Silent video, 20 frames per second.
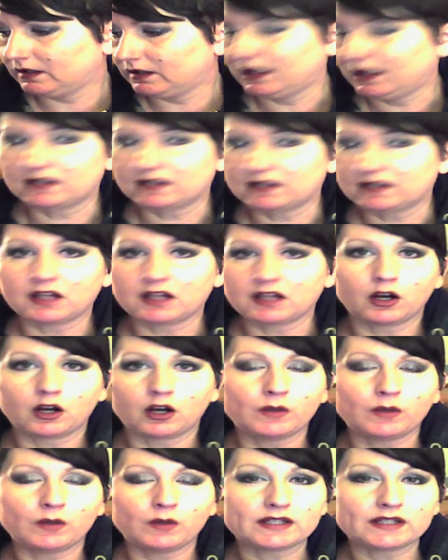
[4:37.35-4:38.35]
It's not
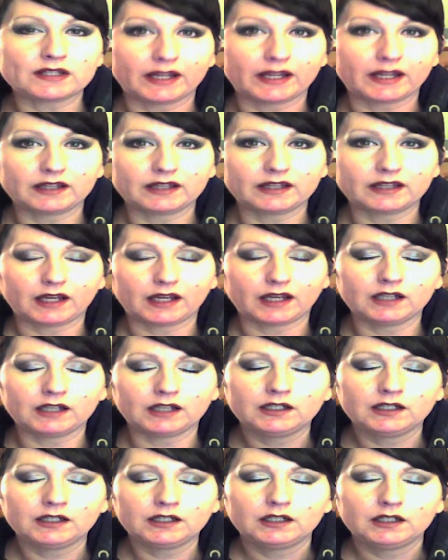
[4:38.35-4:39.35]
always like that.
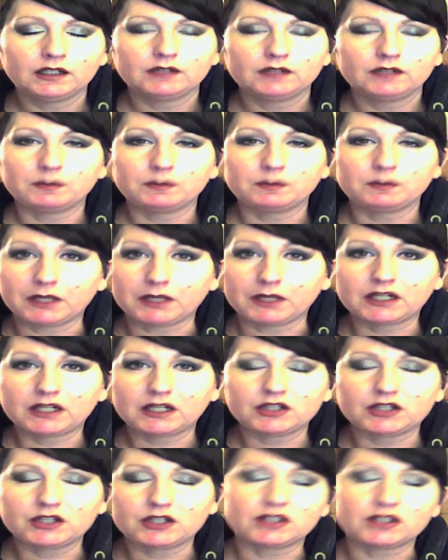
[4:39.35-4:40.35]
If the
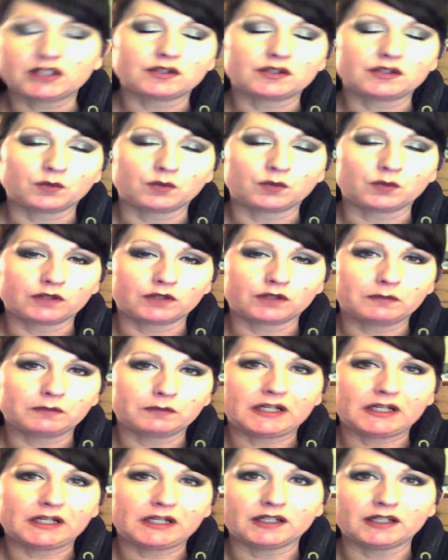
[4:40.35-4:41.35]
medication doesn't work for
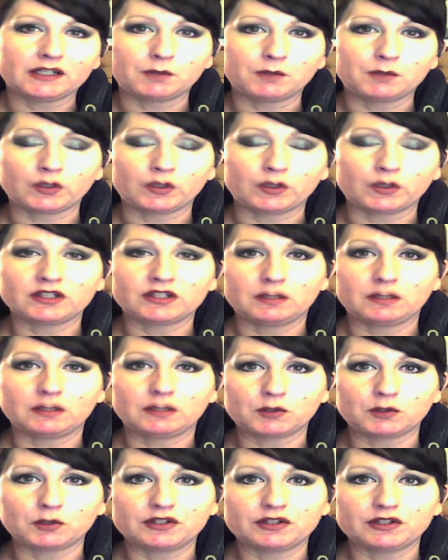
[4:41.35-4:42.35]
me, I end up going to the
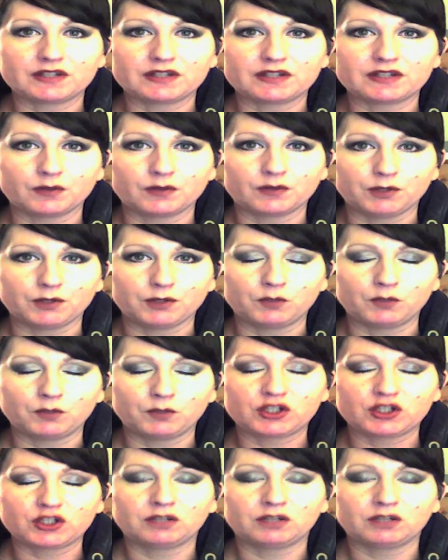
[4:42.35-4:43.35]
emergency room,
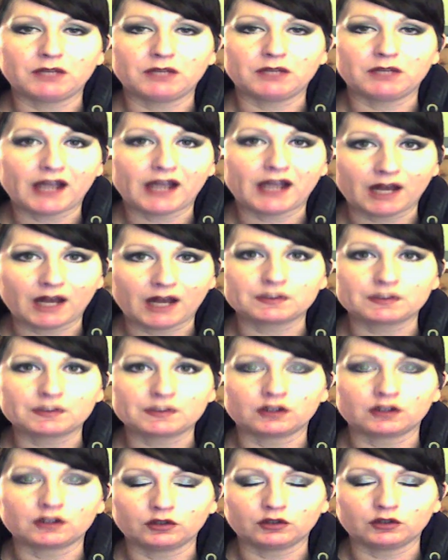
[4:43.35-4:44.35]
which can be
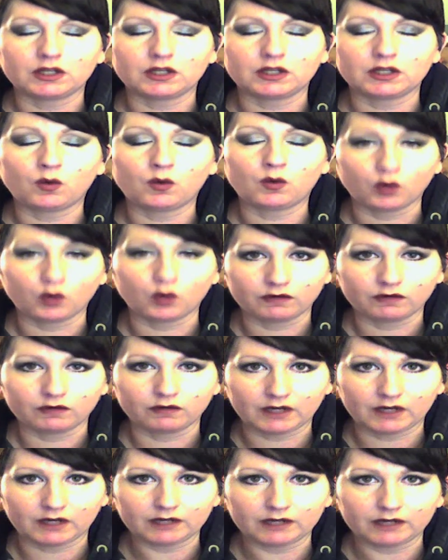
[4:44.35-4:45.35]
absolutely
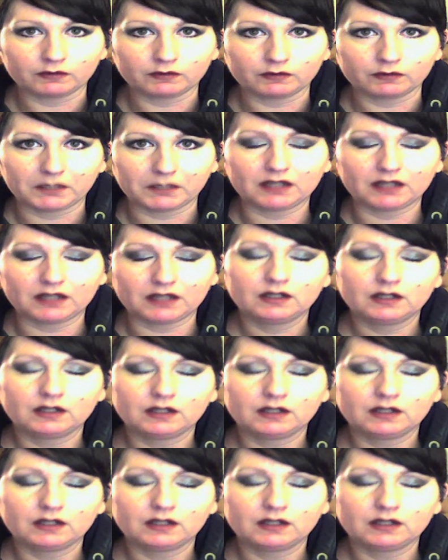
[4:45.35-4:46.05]
horrifying for me.